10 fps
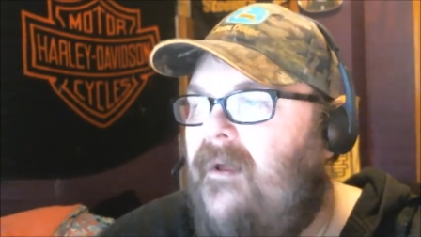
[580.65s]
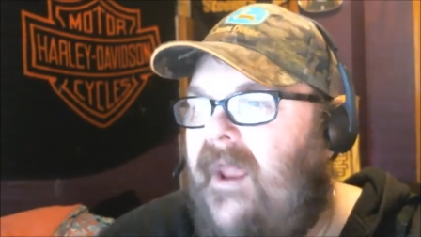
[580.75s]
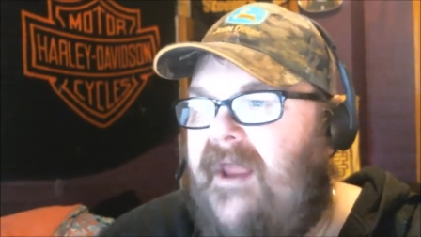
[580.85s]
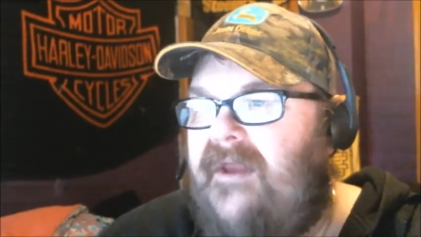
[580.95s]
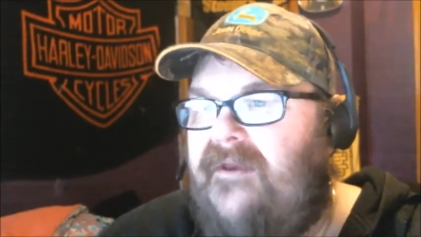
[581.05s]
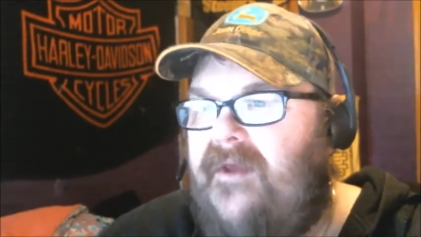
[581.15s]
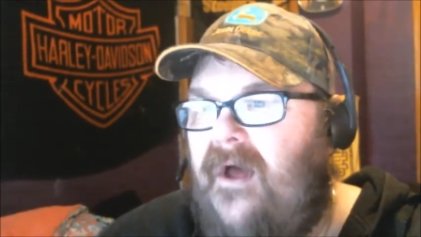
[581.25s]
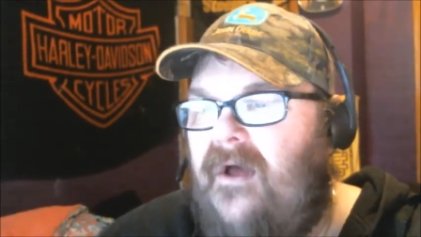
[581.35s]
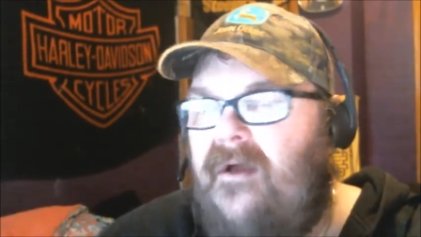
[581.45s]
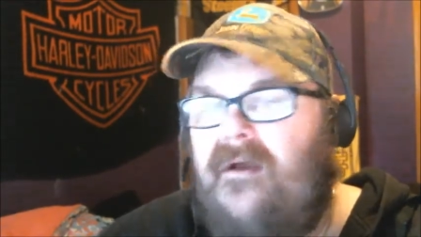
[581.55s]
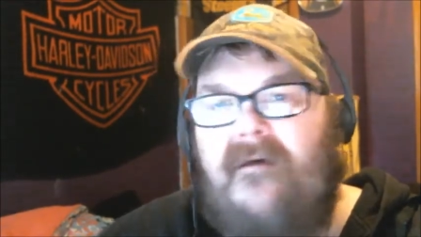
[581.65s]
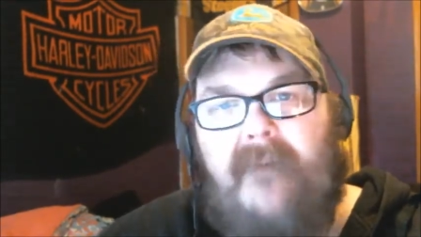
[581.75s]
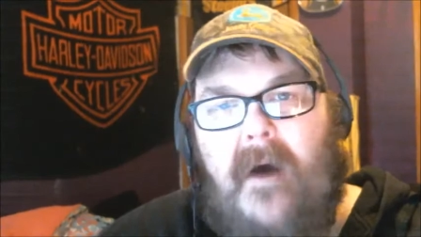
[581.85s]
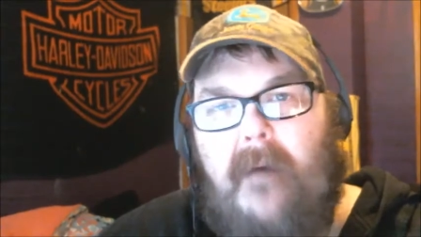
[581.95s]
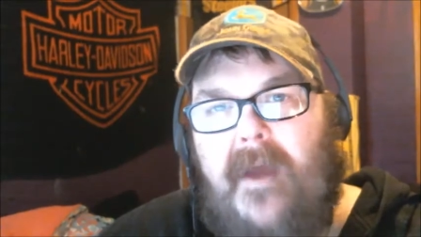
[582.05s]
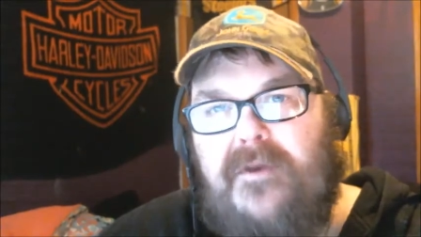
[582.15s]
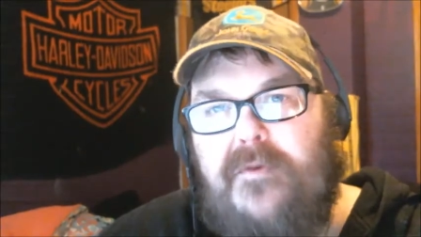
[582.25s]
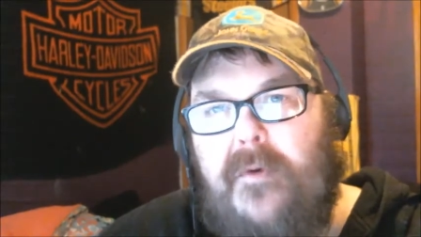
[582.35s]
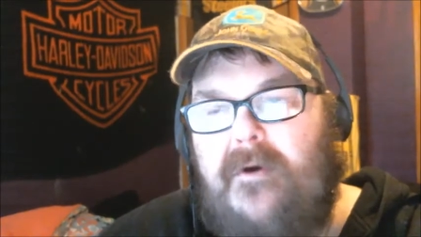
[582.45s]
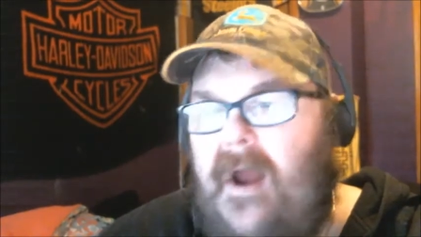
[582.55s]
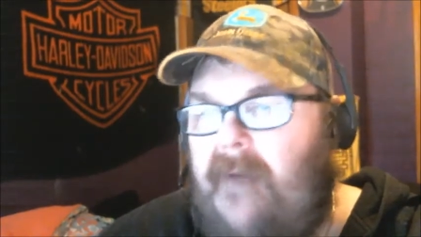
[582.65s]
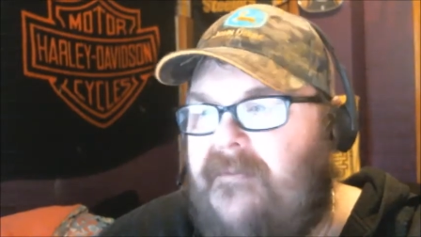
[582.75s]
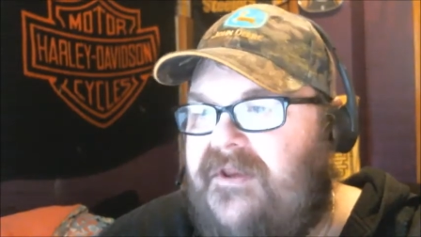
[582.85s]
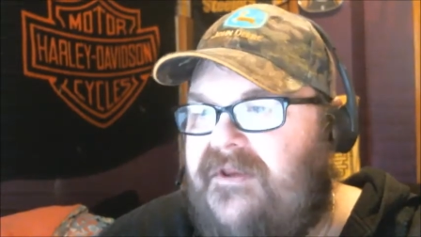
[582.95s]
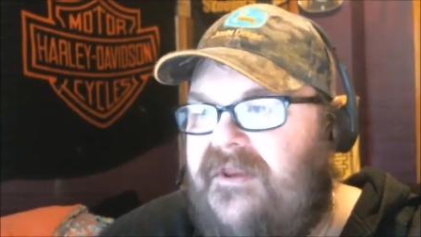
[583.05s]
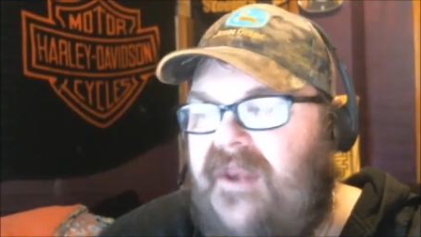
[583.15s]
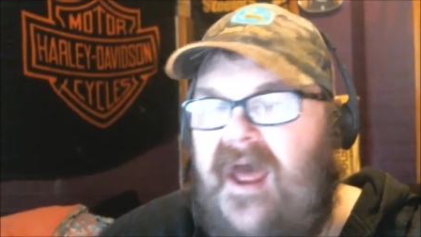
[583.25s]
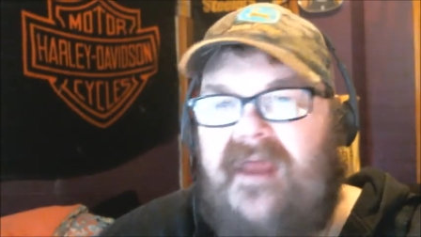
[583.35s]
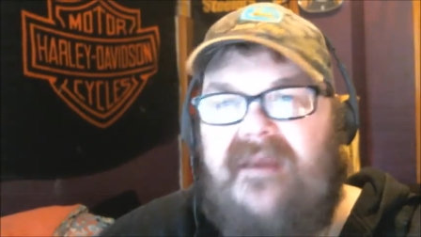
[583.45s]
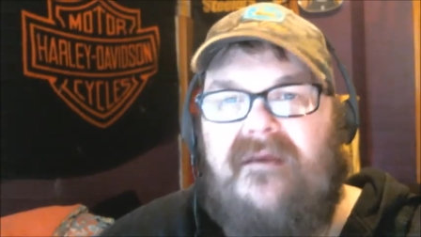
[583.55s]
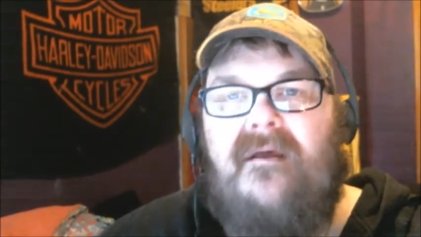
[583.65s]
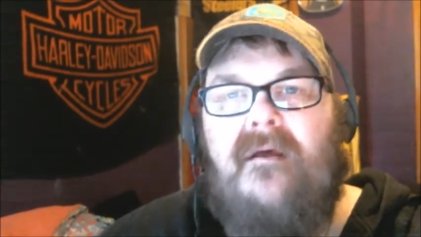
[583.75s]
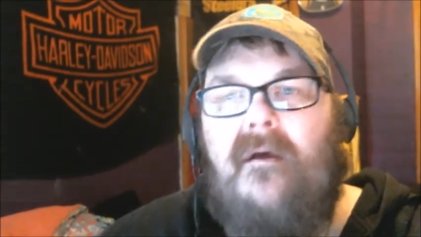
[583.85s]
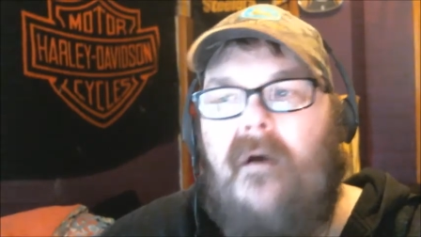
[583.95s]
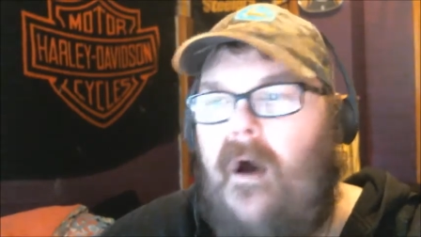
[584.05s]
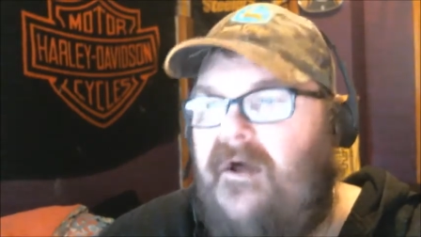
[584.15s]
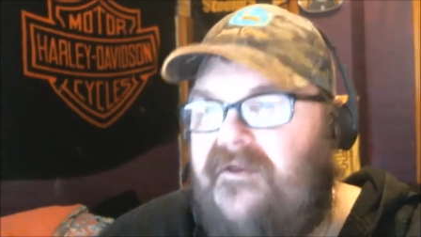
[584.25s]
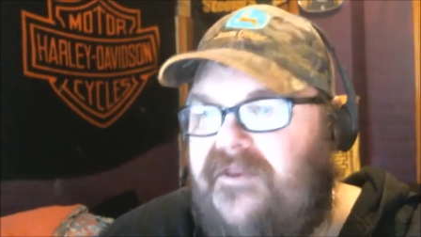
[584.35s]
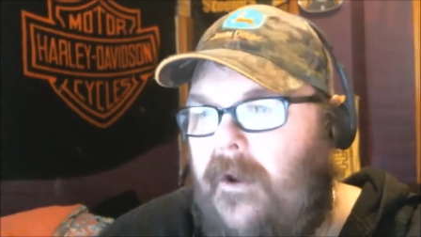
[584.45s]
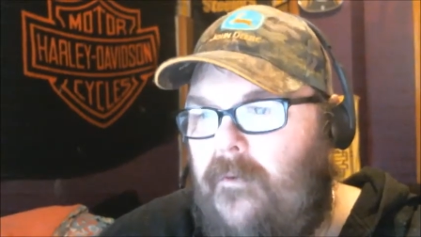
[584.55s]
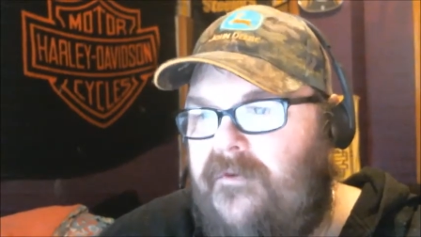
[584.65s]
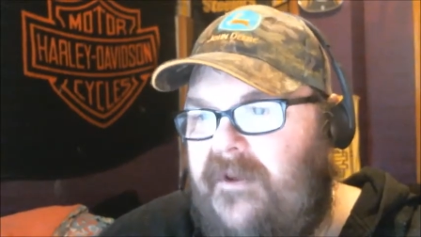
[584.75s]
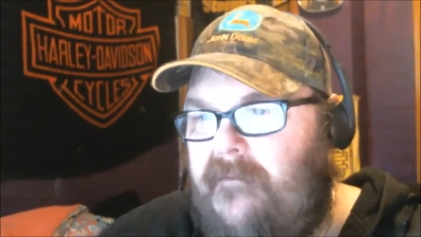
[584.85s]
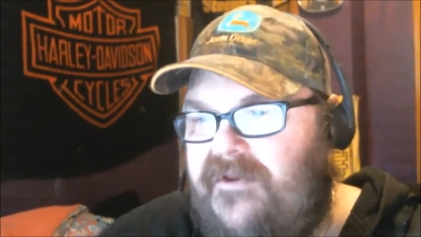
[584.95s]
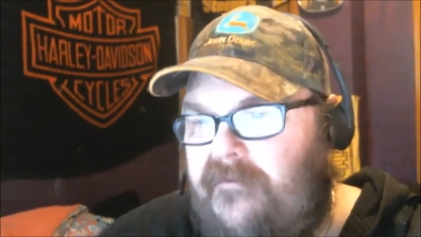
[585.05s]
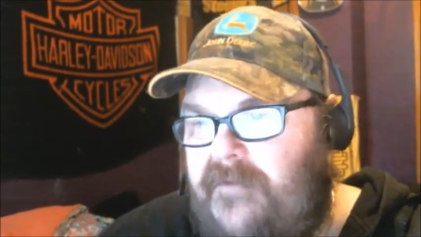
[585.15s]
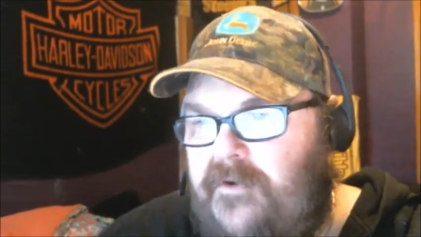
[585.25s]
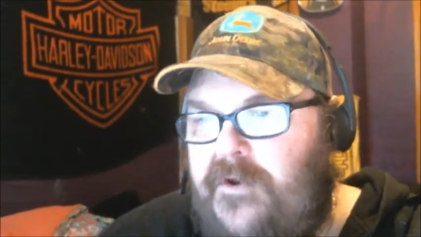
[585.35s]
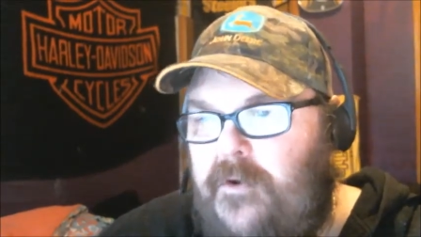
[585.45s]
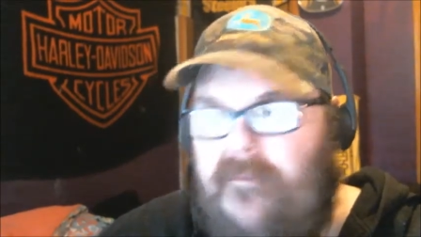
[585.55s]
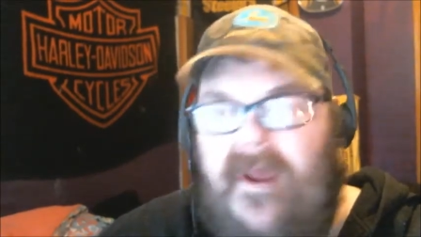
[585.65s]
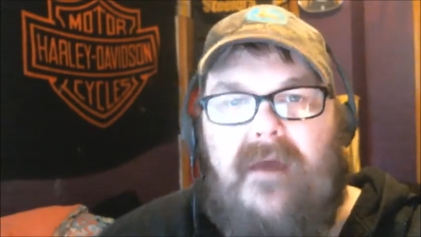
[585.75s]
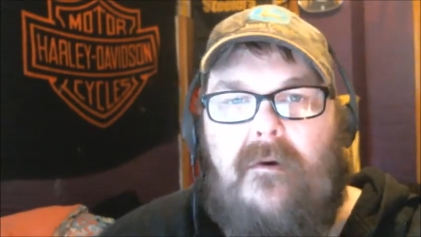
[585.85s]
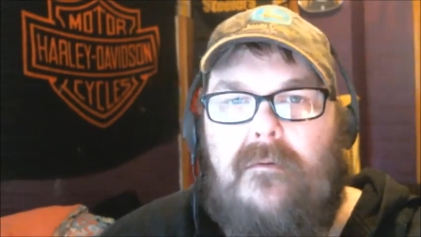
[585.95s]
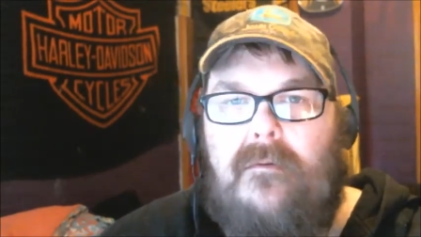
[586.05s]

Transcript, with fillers: And uh, follow me on Twitter, Hoppi69. Also, send me some YouTube mail.